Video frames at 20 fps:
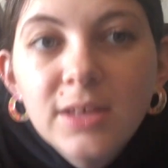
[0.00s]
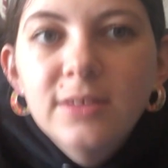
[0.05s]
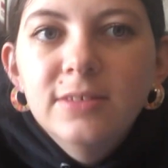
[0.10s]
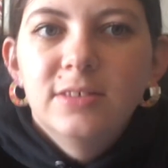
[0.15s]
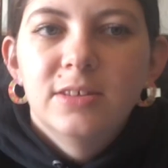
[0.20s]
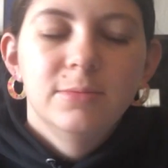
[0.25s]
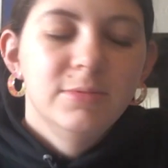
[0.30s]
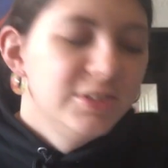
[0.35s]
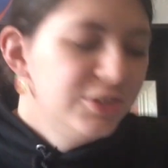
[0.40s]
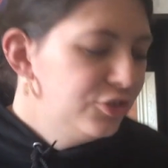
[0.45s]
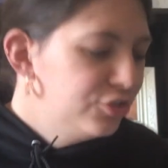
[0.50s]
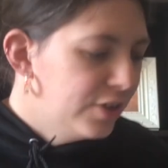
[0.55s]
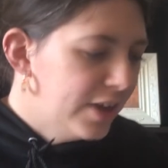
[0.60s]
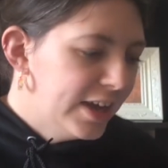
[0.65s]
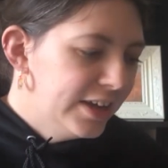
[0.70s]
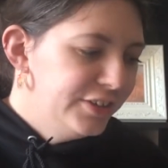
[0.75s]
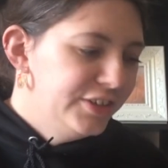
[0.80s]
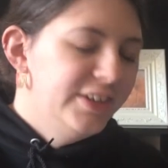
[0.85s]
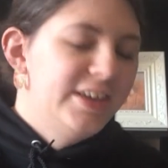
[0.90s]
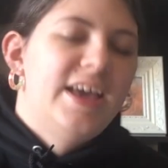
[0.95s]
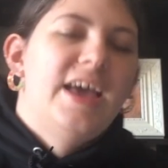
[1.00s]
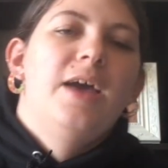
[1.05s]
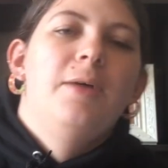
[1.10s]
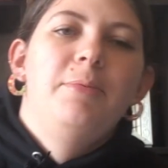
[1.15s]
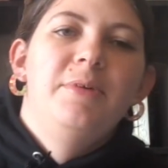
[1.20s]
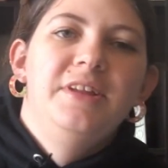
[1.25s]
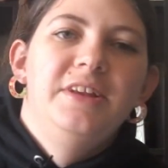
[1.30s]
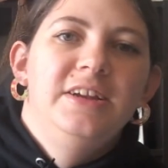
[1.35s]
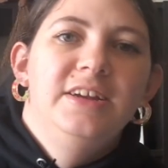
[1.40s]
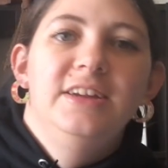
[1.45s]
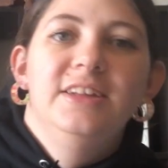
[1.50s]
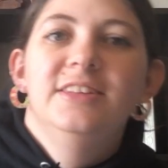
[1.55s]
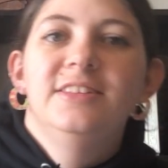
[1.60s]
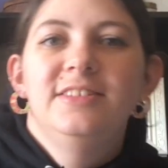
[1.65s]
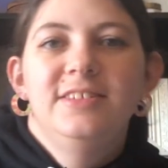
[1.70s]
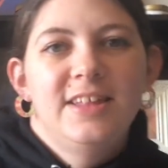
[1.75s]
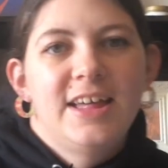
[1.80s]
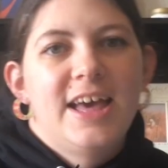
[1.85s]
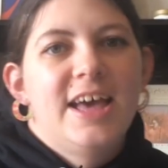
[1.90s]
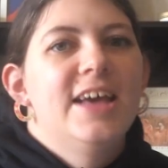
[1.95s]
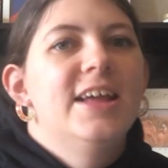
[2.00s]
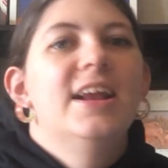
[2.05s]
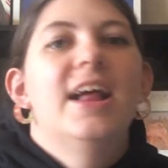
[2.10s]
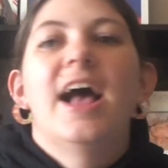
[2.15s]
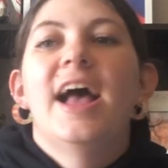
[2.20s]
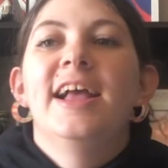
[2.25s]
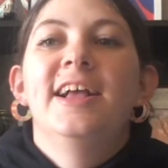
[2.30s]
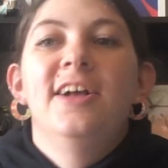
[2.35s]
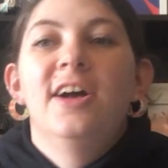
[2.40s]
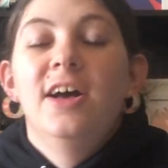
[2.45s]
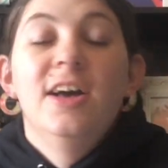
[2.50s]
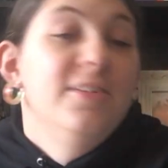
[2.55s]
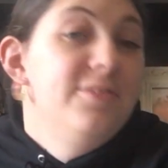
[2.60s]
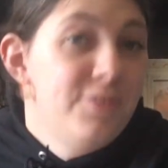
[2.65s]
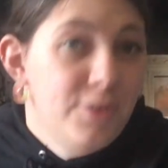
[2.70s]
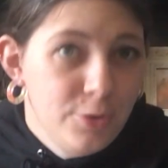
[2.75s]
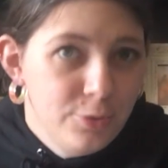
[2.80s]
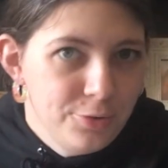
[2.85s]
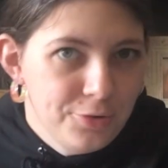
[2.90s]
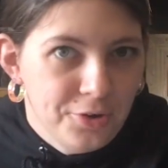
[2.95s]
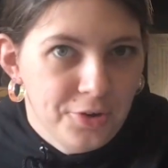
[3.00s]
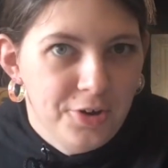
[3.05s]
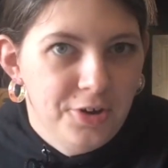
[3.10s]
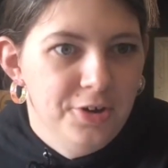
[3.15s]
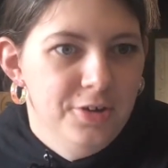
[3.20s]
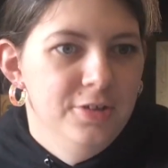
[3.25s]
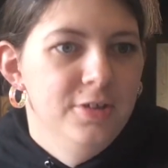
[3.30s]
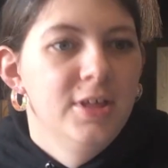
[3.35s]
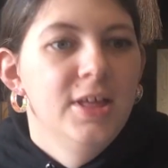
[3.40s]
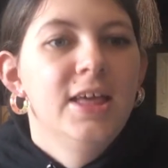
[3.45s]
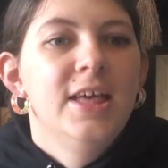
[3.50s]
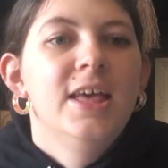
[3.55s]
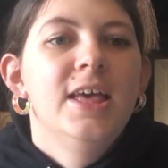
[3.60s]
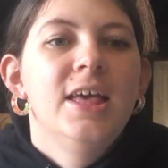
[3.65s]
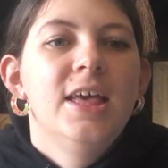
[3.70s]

Something tragic happened, and is that I got a phone call,